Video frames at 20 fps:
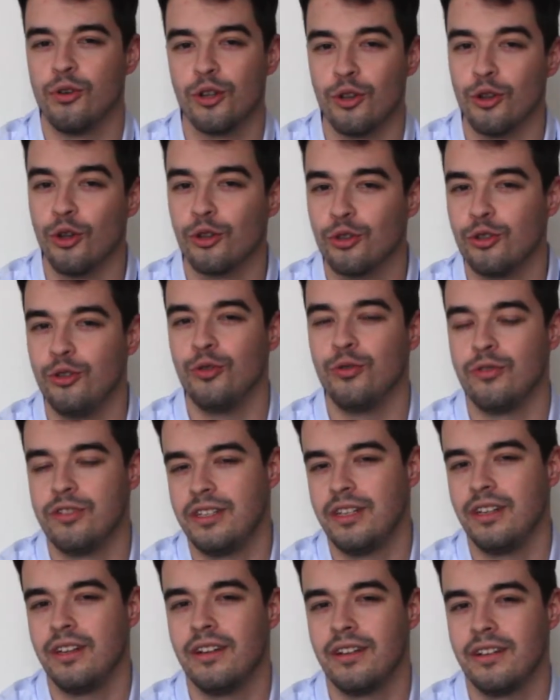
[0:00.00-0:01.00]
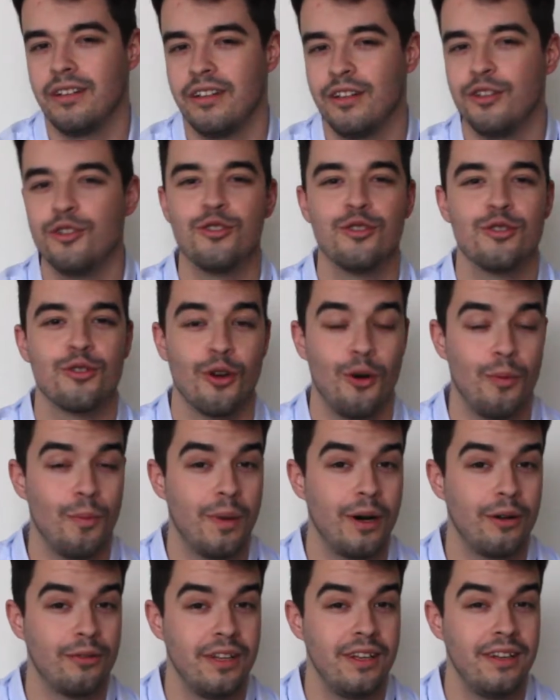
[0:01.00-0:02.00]
not using this
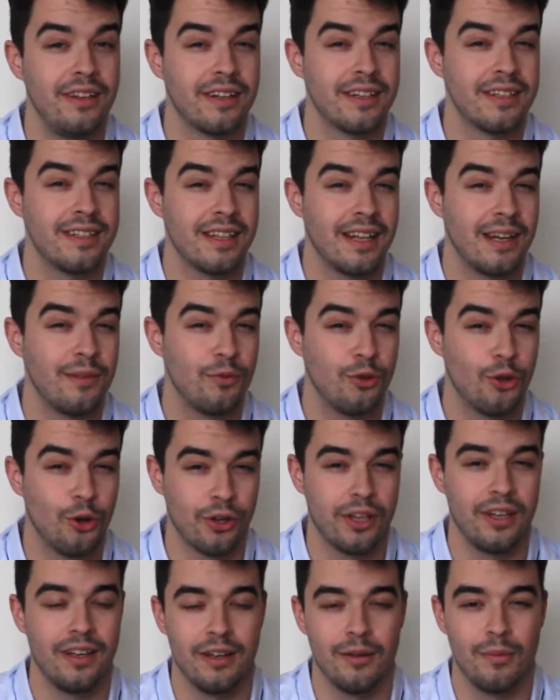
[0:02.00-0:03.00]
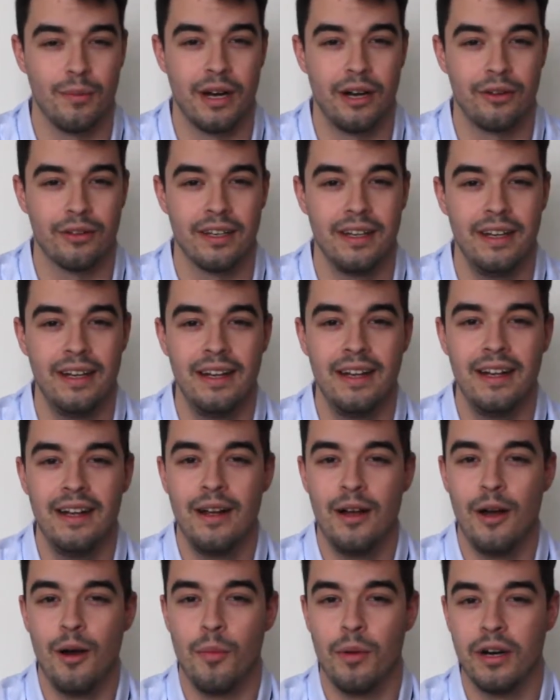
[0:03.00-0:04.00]
compound interest I'm talking about.
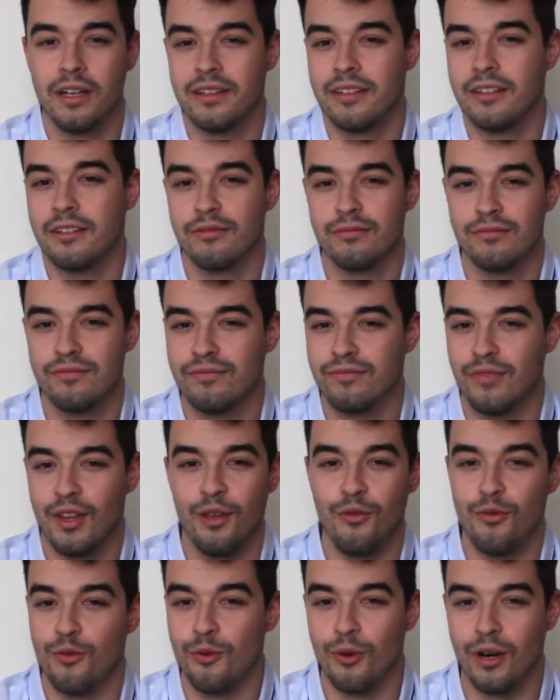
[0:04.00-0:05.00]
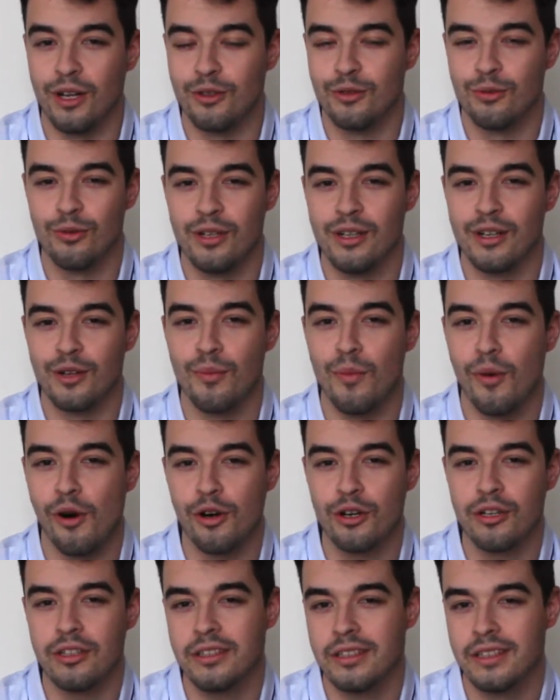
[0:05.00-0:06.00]
But if you want to learn more,
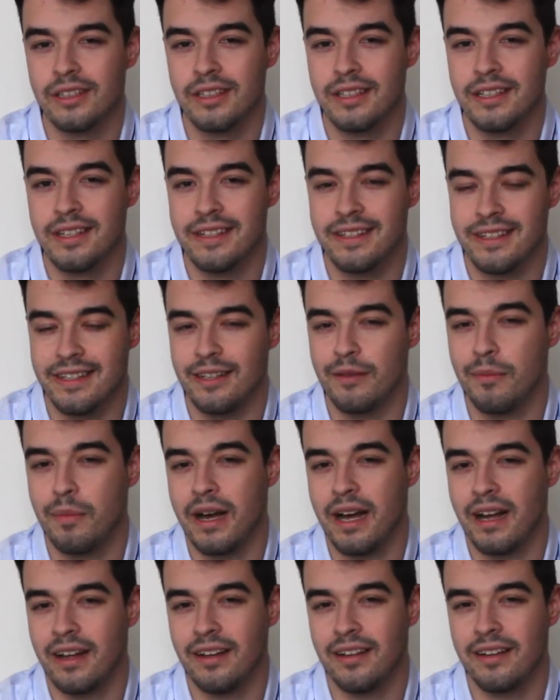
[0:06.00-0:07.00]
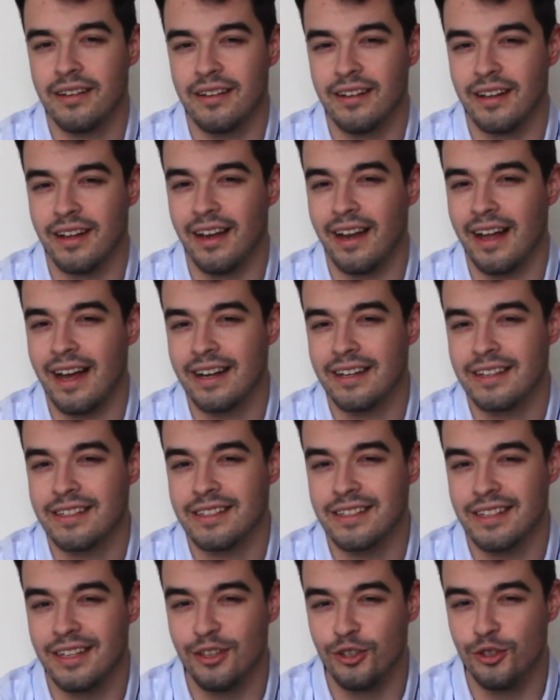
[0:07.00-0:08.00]
sit back, relax
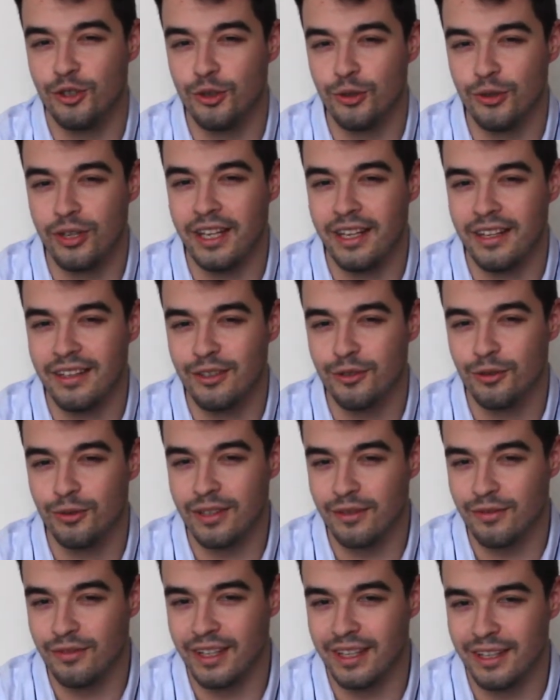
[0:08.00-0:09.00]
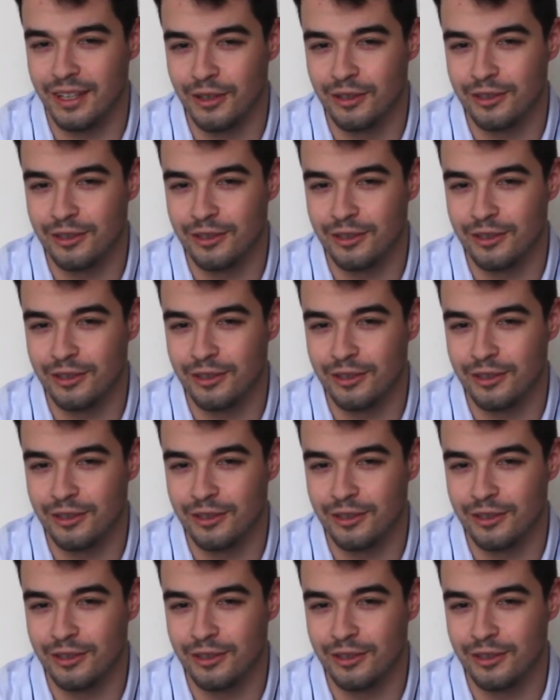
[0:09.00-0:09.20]
and tune in to the video.